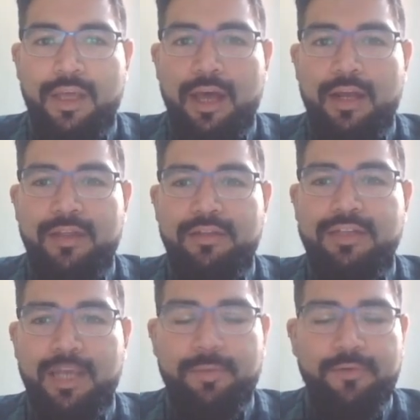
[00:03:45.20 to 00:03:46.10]
Another
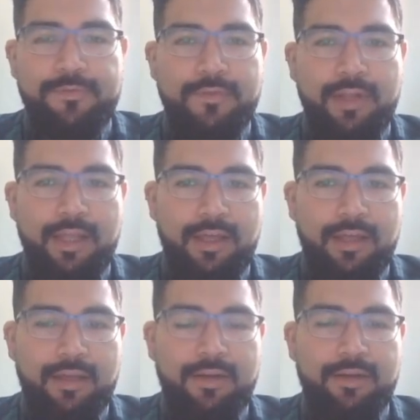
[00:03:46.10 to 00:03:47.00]
type of
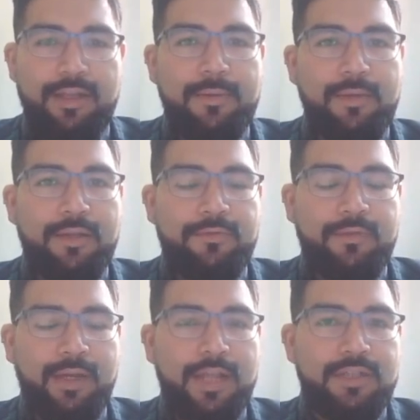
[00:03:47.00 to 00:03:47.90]

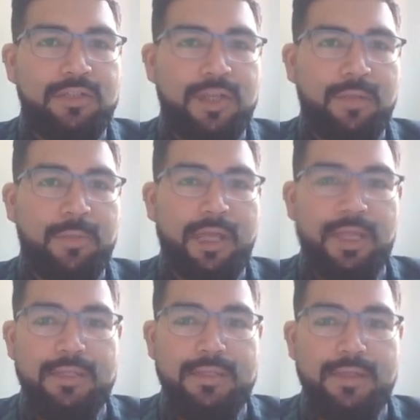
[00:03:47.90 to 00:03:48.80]
relationship
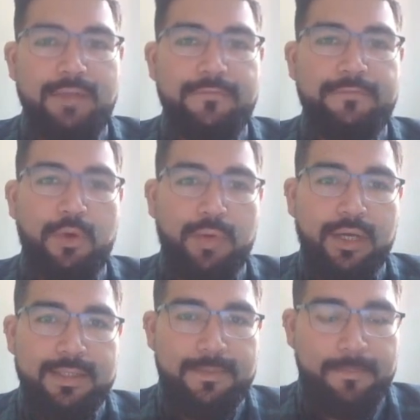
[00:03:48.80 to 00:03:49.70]
is
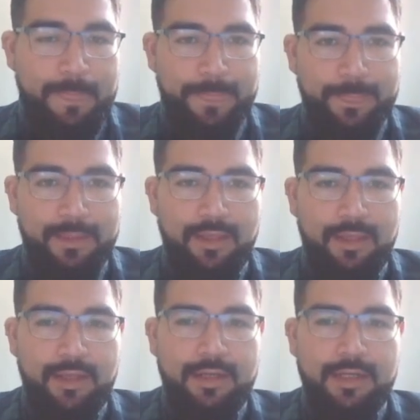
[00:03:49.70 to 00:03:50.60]
focus.
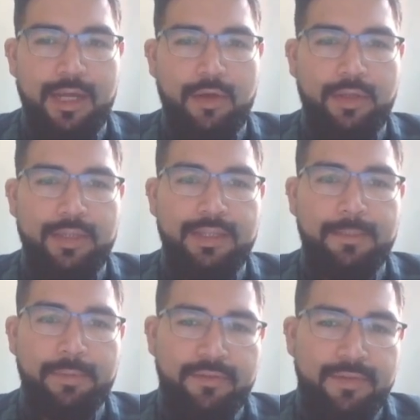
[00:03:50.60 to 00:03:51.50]
Now in
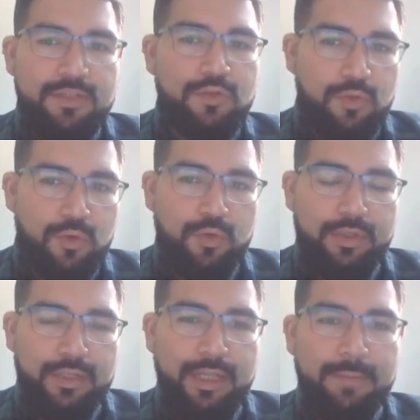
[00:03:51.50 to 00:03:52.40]
the previous
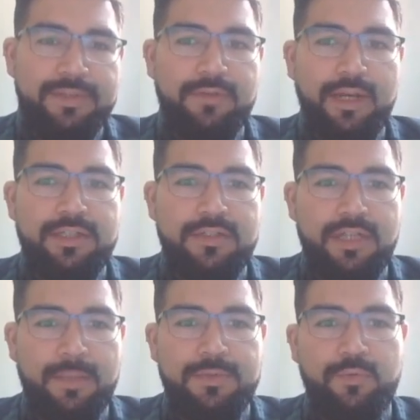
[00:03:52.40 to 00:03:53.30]
two image
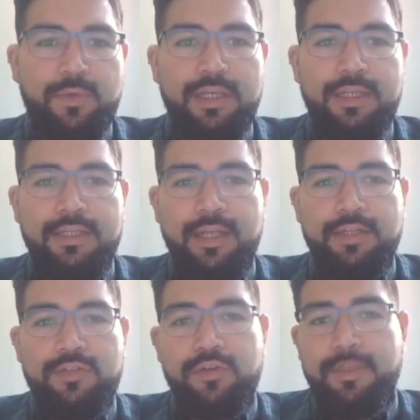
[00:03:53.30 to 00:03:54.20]
relationships
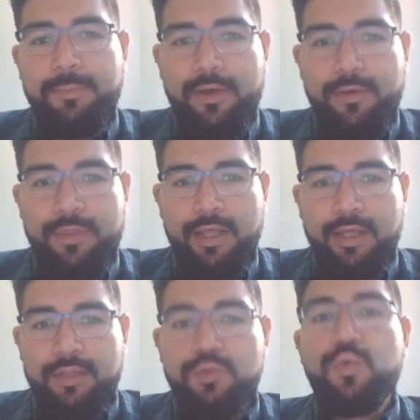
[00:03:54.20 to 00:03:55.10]
we talked about
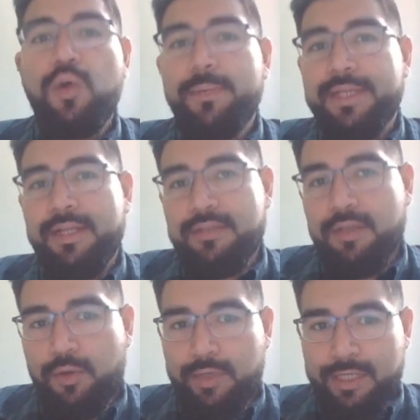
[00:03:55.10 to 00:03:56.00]
two objects
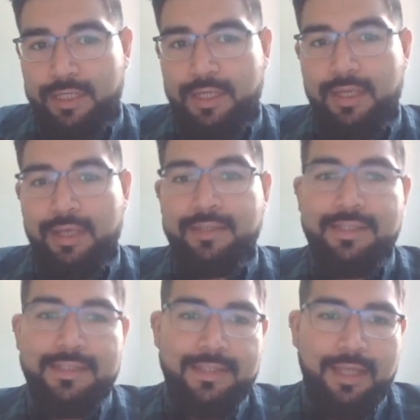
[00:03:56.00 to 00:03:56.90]
only. In
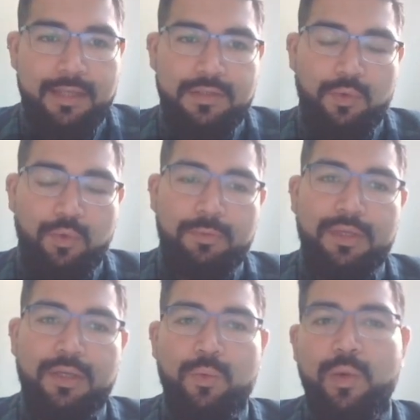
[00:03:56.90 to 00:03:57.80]
this case it would
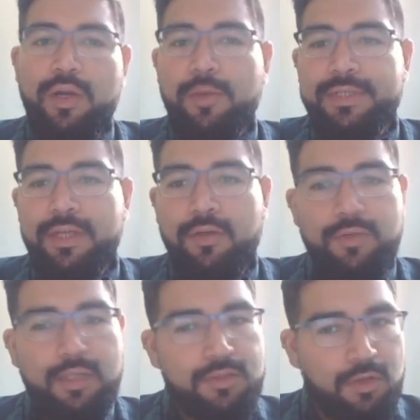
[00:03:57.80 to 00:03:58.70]
be one object
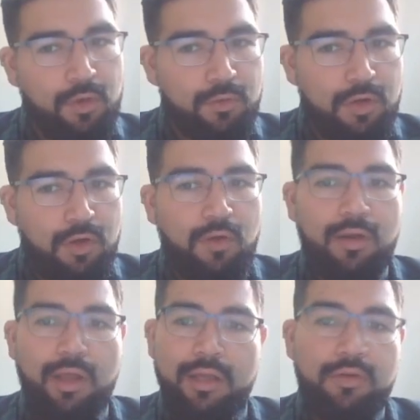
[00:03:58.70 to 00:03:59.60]
on its own
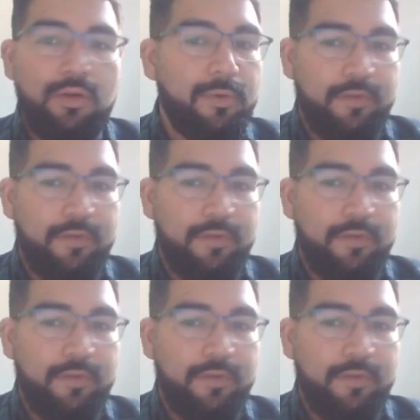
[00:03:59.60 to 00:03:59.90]
or a group of